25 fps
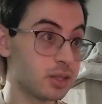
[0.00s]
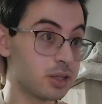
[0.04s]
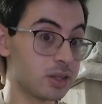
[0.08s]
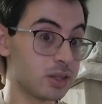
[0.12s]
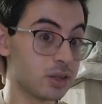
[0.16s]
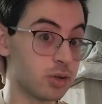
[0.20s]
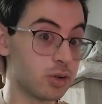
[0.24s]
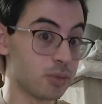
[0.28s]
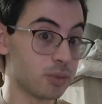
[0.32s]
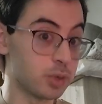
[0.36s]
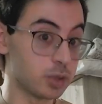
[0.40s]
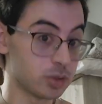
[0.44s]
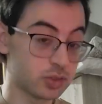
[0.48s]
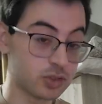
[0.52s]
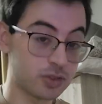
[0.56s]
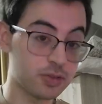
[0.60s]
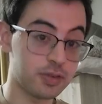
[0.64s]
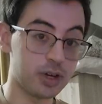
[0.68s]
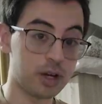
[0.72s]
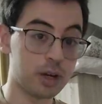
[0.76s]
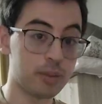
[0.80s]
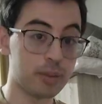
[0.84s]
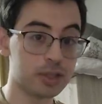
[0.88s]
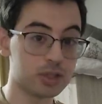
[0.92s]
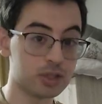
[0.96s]
their most
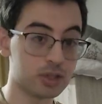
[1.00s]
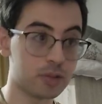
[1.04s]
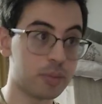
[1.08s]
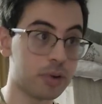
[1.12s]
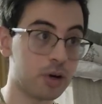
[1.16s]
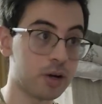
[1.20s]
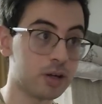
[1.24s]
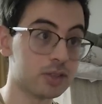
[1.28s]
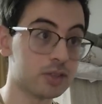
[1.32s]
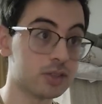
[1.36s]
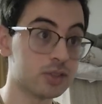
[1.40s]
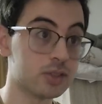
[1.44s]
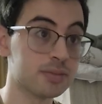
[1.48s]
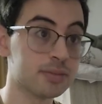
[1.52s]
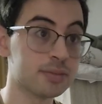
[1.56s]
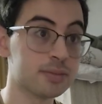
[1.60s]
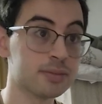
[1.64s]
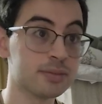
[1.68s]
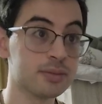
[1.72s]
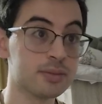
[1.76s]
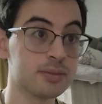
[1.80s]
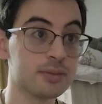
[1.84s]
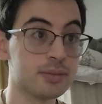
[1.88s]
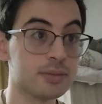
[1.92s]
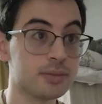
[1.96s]
fundamental parts.
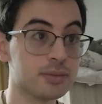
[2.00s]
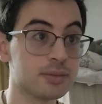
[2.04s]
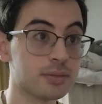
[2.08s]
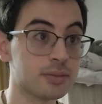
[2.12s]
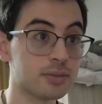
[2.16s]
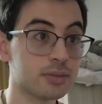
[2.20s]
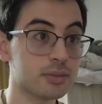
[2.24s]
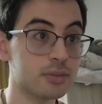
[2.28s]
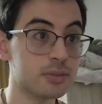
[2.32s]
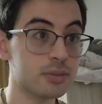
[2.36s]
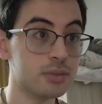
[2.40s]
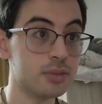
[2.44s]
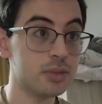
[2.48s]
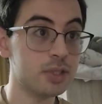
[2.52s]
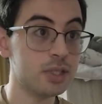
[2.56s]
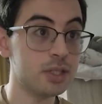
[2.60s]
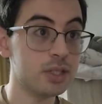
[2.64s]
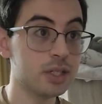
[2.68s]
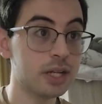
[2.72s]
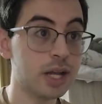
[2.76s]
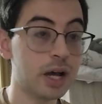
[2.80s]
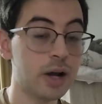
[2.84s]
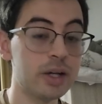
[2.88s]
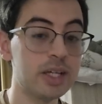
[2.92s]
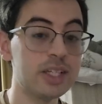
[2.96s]

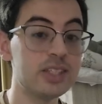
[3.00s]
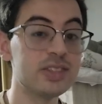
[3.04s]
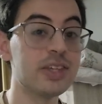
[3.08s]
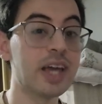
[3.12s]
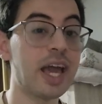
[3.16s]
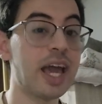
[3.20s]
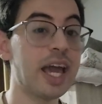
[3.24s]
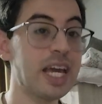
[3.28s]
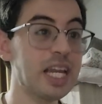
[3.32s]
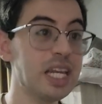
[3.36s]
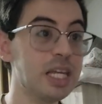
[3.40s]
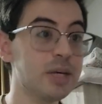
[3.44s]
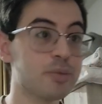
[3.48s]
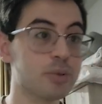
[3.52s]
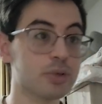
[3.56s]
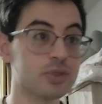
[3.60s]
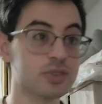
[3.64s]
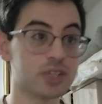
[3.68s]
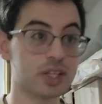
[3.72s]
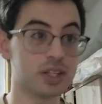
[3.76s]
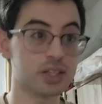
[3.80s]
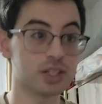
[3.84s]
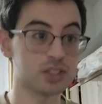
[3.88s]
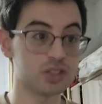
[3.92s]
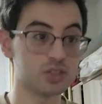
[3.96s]
Now he's
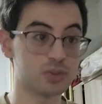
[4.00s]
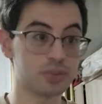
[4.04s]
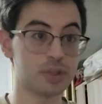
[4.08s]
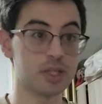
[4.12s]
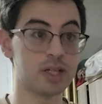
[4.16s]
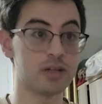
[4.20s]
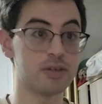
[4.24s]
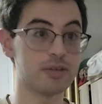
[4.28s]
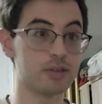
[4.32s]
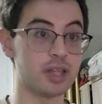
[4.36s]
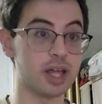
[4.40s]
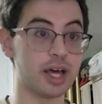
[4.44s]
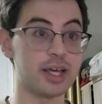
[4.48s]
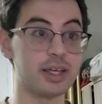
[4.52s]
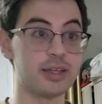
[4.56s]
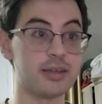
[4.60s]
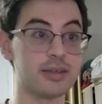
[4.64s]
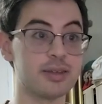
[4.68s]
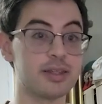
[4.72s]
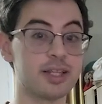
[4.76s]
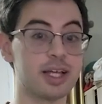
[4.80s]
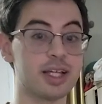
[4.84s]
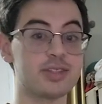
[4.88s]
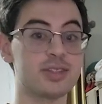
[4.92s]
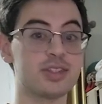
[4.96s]
80% the speed of
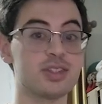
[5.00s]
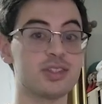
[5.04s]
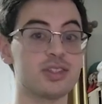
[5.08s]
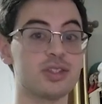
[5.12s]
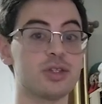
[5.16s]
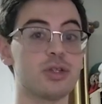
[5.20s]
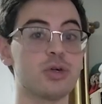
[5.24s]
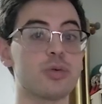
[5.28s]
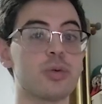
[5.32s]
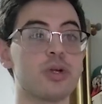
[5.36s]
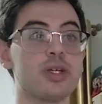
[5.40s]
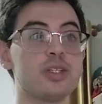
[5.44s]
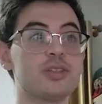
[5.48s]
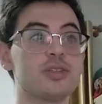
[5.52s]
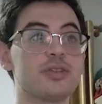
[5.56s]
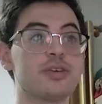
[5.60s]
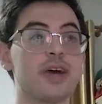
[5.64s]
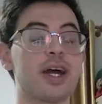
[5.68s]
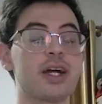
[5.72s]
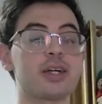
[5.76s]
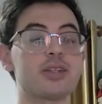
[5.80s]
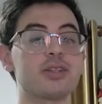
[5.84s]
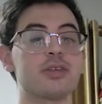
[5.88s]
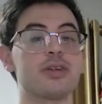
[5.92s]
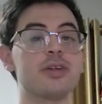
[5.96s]
light. That's his Lorentz
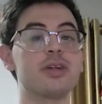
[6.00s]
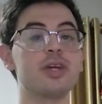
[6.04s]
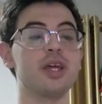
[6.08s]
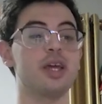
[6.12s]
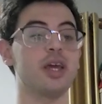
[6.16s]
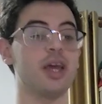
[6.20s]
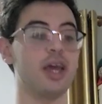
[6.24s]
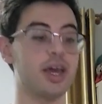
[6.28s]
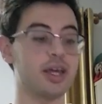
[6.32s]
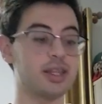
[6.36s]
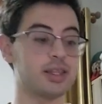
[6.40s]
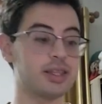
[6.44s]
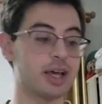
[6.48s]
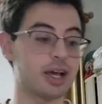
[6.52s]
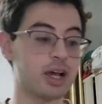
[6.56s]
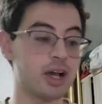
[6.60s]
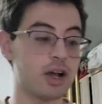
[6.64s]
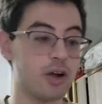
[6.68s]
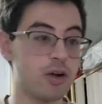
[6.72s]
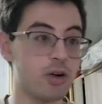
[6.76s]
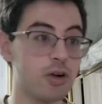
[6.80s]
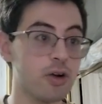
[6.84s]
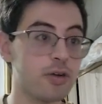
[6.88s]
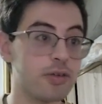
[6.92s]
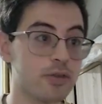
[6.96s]
factor. And that
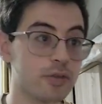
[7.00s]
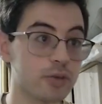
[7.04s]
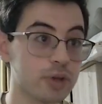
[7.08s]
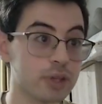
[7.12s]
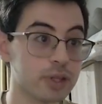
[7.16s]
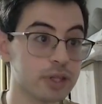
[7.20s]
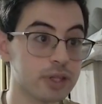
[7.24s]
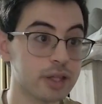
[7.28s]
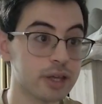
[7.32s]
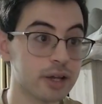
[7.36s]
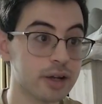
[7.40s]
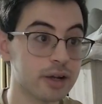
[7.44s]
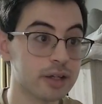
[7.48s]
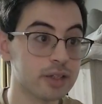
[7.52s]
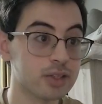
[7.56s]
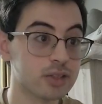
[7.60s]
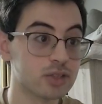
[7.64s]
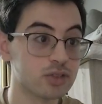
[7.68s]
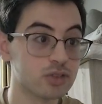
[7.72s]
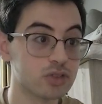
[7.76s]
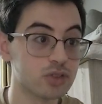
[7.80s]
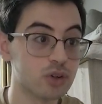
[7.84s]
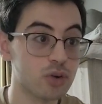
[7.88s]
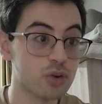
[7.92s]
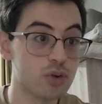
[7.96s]
curve really there is
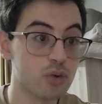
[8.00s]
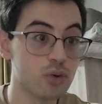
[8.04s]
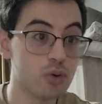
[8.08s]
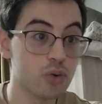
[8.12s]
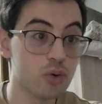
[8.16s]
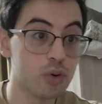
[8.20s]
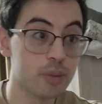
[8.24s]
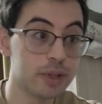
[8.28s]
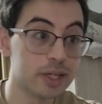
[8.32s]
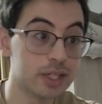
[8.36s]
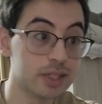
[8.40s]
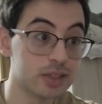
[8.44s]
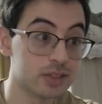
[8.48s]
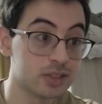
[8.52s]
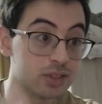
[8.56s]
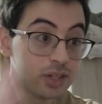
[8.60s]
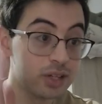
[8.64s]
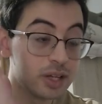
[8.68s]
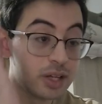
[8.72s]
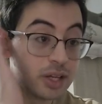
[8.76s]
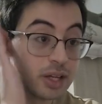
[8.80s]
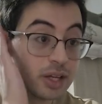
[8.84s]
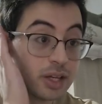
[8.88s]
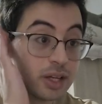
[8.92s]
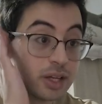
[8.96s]
so cool, because
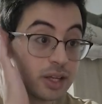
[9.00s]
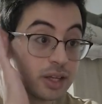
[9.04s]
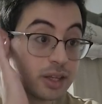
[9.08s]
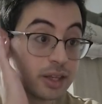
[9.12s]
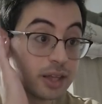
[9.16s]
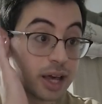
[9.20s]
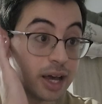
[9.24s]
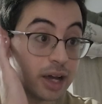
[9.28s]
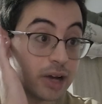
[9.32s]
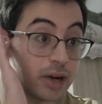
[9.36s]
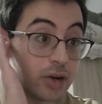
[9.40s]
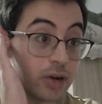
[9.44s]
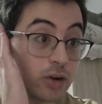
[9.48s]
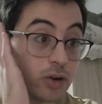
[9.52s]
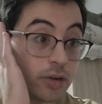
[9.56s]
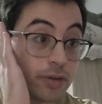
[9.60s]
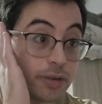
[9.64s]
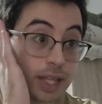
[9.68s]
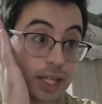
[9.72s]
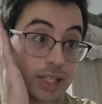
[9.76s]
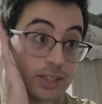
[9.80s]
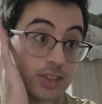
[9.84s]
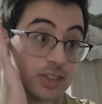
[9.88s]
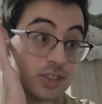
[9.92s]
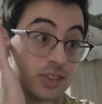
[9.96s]
that curve,
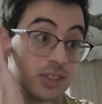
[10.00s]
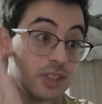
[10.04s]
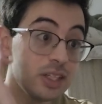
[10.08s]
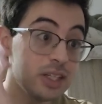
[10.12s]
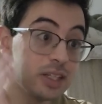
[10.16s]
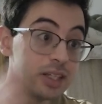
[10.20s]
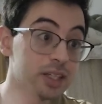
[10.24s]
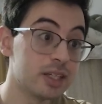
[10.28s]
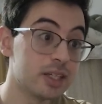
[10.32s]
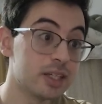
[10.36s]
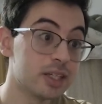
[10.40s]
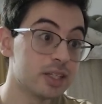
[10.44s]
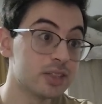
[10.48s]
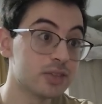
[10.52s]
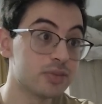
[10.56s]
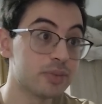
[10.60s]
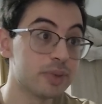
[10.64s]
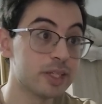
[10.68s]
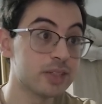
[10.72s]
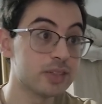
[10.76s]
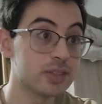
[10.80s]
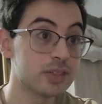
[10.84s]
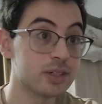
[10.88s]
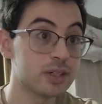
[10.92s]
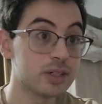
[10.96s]
that C, is
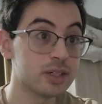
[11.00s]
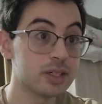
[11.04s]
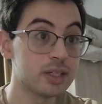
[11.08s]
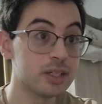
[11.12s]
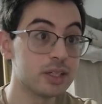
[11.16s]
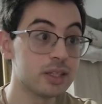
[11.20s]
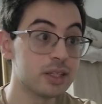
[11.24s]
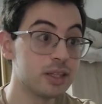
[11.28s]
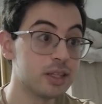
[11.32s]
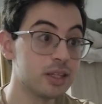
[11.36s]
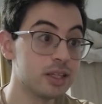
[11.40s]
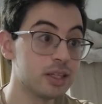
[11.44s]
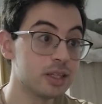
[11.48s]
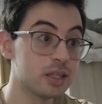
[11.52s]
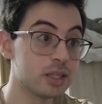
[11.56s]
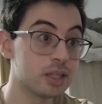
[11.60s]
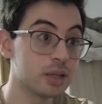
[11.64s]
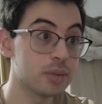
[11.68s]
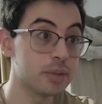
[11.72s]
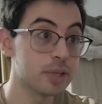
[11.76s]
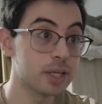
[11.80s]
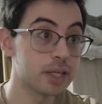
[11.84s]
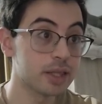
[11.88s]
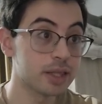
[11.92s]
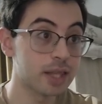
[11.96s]
basically the
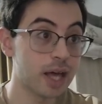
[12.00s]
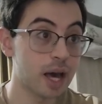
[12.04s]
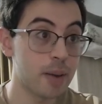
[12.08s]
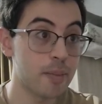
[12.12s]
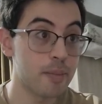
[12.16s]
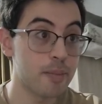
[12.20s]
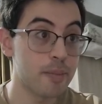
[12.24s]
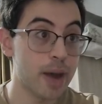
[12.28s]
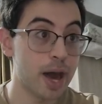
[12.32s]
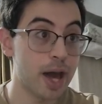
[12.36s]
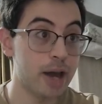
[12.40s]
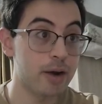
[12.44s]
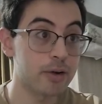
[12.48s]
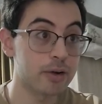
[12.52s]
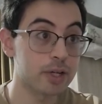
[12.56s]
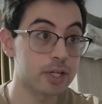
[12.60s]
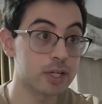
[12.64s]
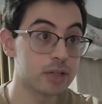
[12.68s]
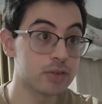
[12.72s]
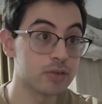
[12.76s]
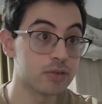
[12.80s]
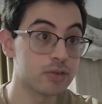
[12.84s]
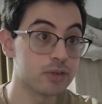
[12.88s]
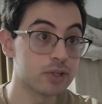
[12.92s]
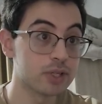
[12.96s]
limit that matter
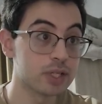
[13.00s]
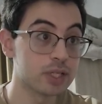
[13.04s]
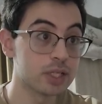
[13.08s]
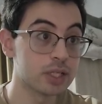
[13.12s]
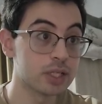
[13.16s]
can